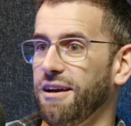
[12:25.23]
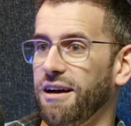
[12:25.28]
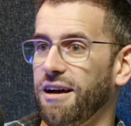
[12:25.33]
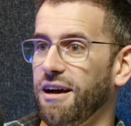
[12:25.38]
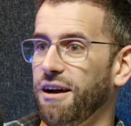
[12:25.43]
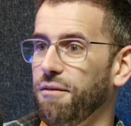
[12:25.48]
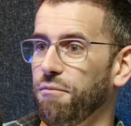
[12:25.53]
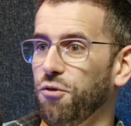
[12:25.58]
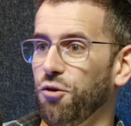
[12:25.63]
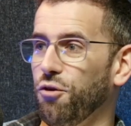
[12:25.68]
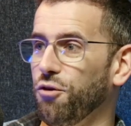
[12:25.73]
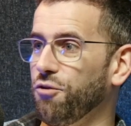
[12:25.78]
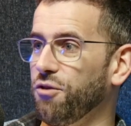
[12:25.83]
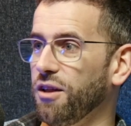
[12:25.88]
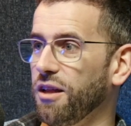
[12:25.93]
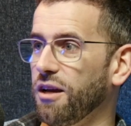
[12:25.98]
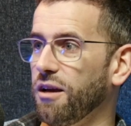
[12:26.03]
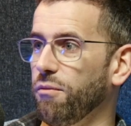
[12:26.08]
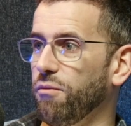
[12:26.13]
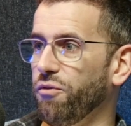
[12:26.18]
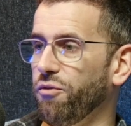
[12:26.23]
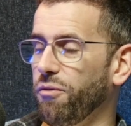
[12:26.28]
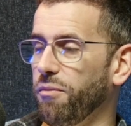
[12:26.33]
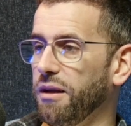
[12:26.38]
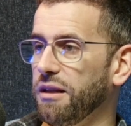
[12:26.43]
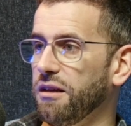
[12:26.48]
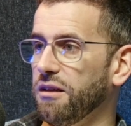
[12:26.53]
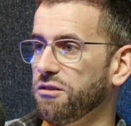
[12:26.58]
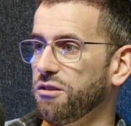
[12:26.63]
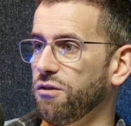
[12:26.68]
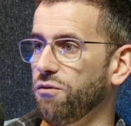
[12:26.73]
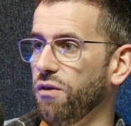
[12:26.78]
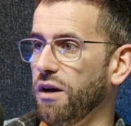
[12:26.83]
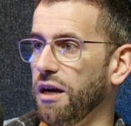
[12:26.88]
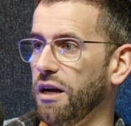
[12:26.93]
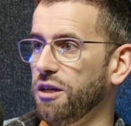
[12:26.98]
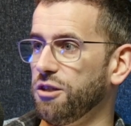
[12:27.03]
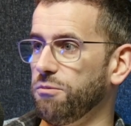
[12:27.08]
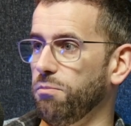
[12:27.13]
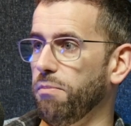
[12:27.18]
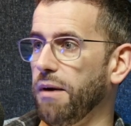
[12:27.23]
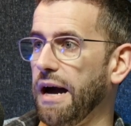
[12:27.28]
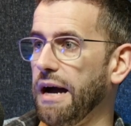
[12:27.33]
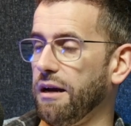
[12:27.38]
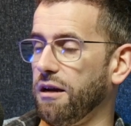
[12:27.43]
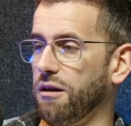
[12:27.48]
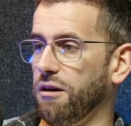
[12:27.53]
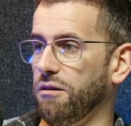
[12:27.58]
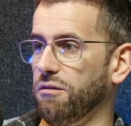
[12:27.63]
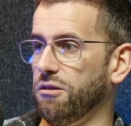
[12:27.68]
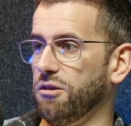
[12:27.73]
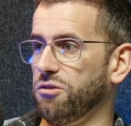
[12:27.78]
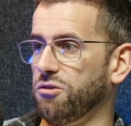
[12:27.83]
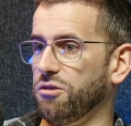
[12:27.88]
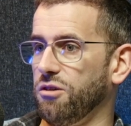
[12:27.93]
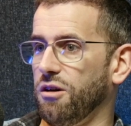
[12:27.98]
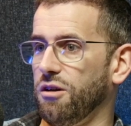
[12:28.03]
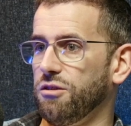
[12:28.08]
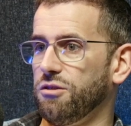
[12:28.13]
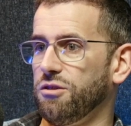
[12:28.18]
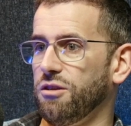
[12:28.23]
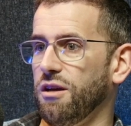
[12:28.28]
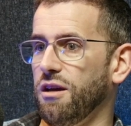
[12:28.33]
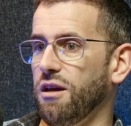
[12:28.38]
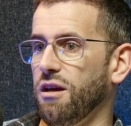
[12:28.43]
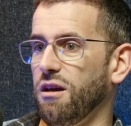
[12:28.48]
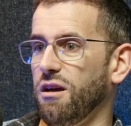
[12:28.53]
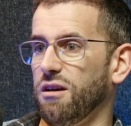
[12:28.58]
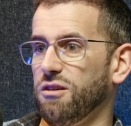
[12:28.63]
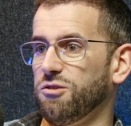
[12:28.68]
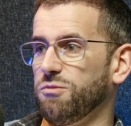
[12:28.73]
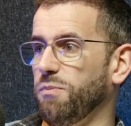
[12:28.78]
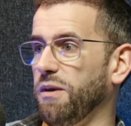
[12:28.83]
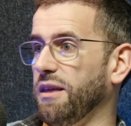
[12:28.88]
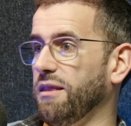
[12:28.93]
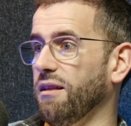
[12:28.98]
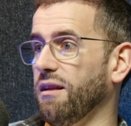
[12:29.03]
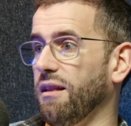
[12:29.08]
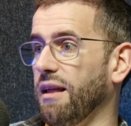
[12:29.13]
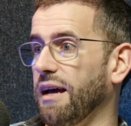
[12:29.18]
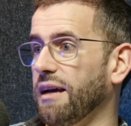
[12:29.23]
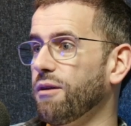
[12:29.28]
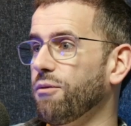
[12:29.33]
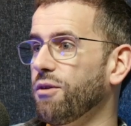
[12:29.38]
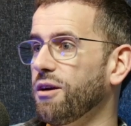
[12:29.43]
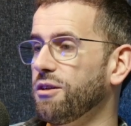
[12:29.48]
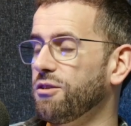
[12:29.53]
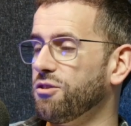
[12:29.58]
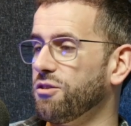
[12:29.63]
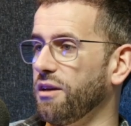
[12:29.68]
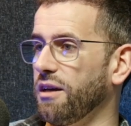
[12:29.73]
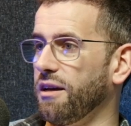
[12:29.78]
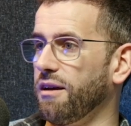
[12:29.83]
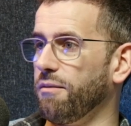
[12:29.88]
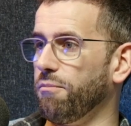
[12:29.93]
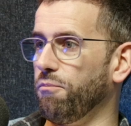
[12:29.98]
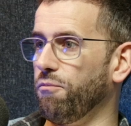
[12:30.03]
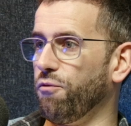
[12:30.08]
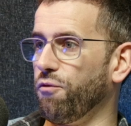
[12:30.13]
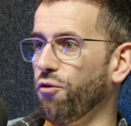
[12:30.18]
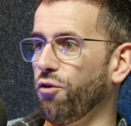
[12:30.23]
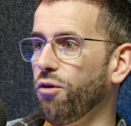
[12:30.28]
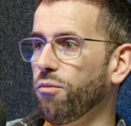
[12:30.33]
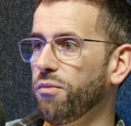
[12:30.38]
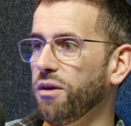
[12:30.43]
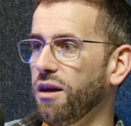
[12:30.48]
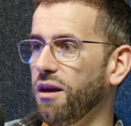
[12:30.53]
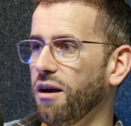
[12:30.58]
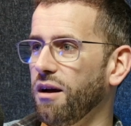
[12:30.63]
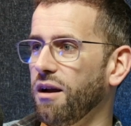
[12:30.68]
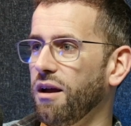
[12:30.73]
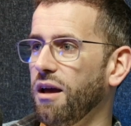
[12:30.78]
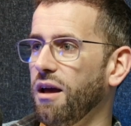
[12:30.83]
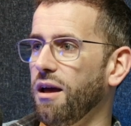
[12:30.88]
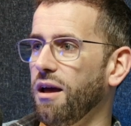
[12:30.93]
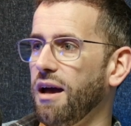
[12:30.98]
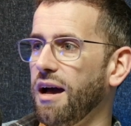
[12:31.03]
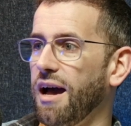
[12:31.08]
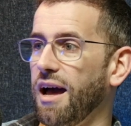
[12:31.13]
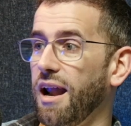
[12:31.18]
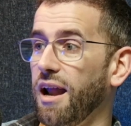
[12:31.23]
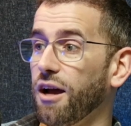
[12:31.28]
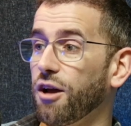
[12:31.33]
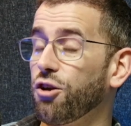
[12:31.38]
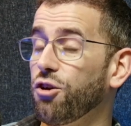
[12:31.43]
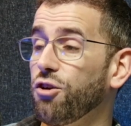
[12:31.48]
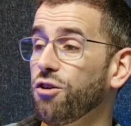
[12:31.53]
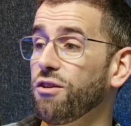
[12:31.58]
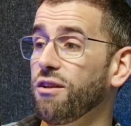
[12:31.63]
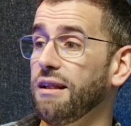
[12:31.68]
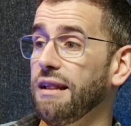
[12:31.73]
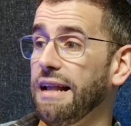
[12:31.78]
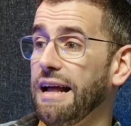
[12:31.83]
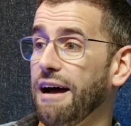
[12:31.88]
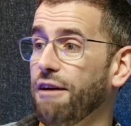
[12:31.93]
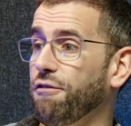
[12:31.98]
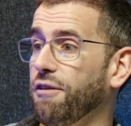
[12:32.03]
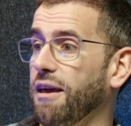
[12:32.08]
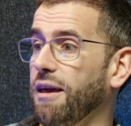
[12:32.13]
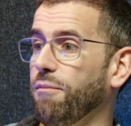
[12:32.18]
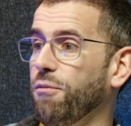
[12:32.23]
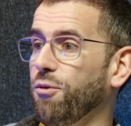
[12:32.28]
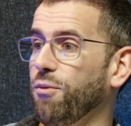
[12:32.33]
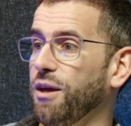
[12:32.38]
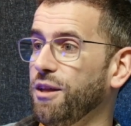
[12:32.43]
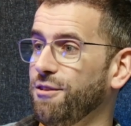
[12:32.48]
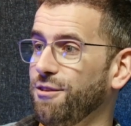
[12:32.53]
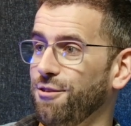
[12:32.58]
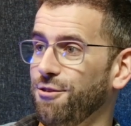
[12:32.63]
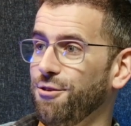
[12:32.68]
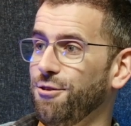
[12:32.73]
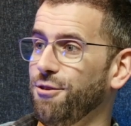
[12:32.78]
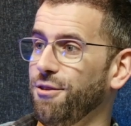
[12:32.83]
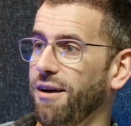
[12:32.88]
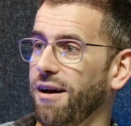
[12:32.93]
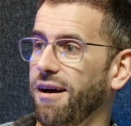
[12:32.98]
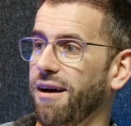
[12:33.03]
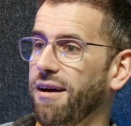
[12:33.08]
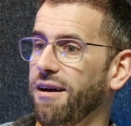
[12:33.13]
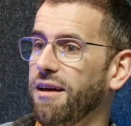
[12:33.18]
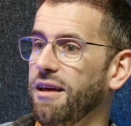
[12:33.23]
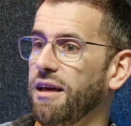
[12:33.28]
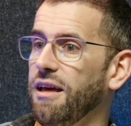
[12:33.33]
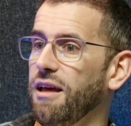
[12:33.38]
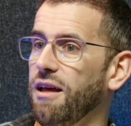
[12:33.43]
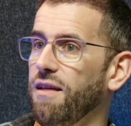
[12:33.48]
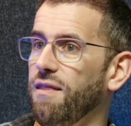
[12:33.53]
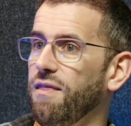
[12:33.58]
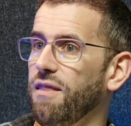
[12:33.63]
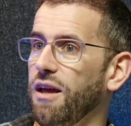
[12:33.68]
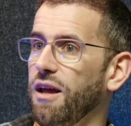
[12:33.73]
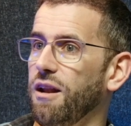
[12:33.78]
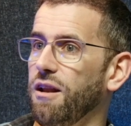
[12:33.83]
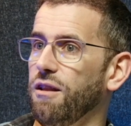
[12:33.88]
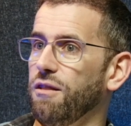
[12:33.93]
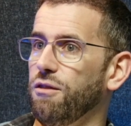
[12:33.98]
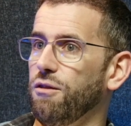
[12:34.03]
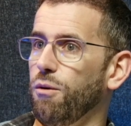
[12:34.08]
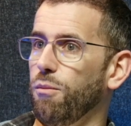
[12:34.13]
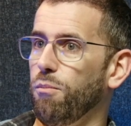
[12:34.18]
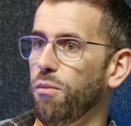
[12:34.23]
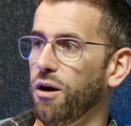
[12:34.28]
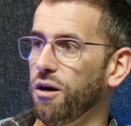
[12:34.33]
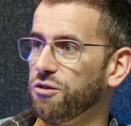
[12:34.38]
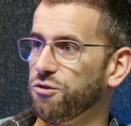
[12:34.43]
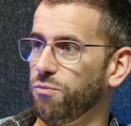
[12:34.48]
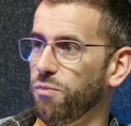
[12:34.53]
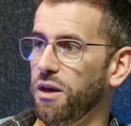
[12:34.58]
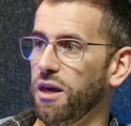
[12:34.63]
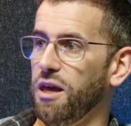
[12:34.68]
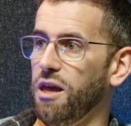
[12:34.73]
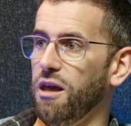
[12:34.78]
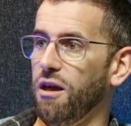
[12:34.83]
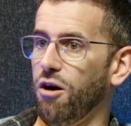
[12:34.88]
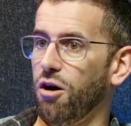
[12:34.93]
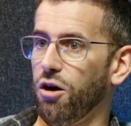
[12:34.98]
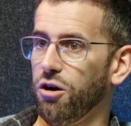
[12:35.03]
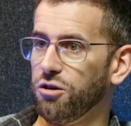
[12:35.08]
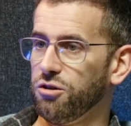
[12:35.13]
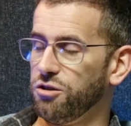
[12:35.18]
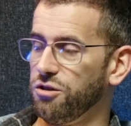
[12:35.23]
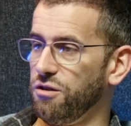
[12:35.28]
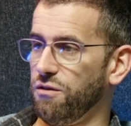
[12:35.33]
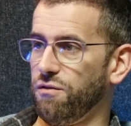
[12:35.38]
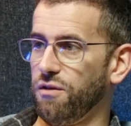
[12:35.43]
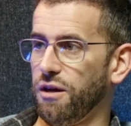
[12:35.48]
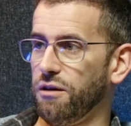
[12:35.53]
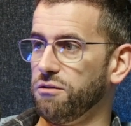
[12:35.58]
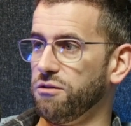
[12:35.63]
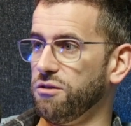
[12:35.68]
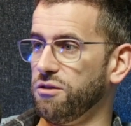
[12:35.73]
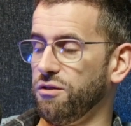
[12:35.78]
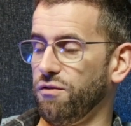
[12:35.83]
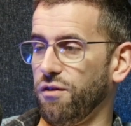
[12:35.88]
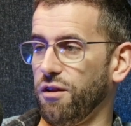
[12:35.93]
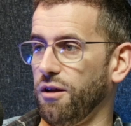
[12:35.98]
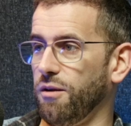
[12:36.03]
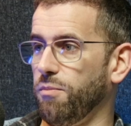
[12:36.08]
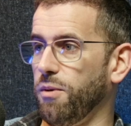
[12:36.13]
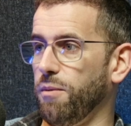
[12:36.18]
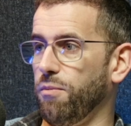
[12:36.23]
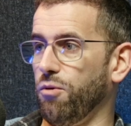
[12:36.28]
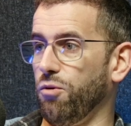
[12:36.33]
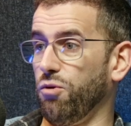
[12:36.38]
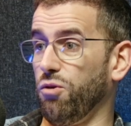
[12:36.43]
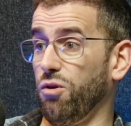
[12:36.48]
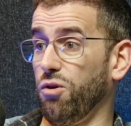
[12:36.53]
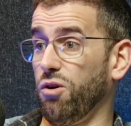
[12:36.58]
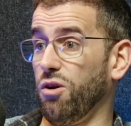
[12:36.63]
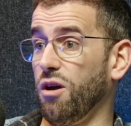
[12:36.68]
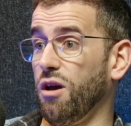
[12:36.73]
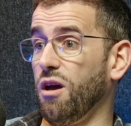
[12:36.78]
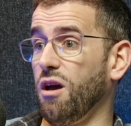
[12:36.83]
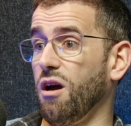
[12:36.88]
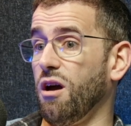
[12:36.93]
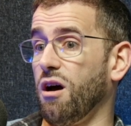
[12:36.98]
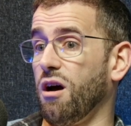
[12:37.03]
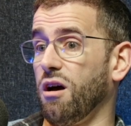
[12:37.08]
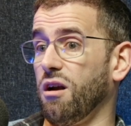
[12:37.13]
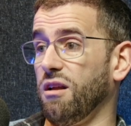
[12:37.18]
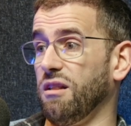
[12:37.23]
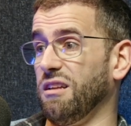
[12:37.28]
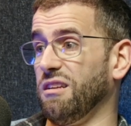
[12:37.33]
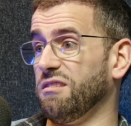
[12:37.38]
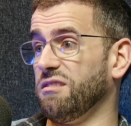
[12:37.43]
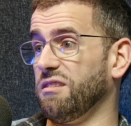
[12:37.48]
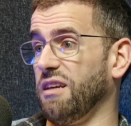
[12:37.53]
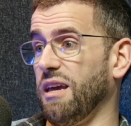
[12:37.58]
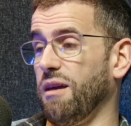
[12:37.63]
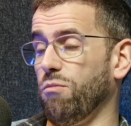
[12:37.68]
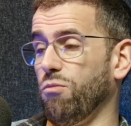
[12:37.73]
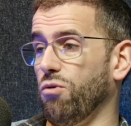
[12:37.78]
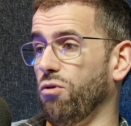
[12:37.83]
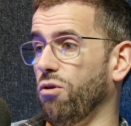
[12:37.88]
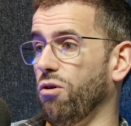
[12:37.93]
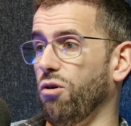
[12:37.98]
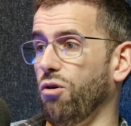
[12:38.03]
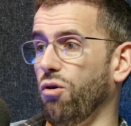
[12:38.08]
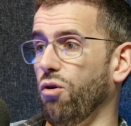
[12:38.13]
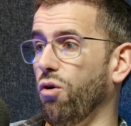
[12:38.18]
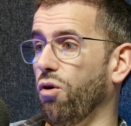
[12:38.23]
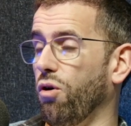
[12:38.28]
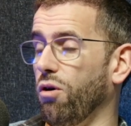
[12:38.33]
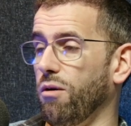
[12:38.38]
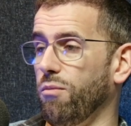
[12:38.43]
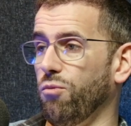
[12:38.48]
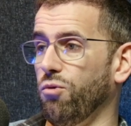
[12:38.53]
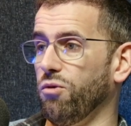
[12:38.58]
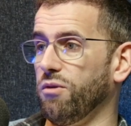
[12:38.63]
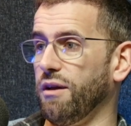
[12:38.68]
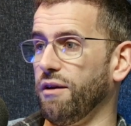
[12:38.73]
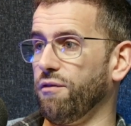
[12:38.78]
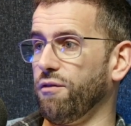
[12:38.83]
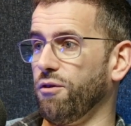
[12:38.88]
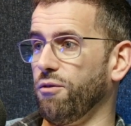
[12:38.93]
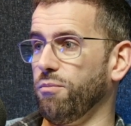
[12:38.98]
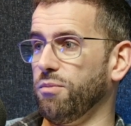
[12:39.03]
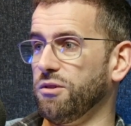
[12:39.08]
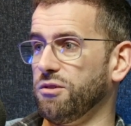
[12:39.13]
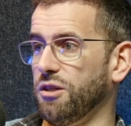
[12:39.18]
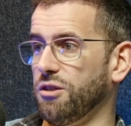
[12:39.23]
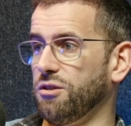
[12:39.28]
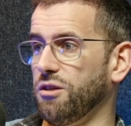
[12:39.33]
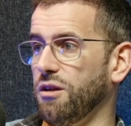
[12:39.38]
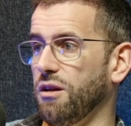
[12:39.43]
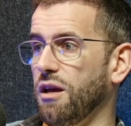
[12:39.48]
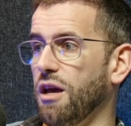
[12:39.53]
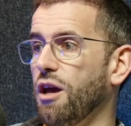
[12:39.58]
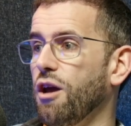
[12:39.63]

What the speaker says: I'm not really coming from a disadvantaged background as such. I speak the language, like I'm from here, and I couldn't navigate my way to do that, then there must be hundreds of thousands of other people who are in the same or a more difficult position.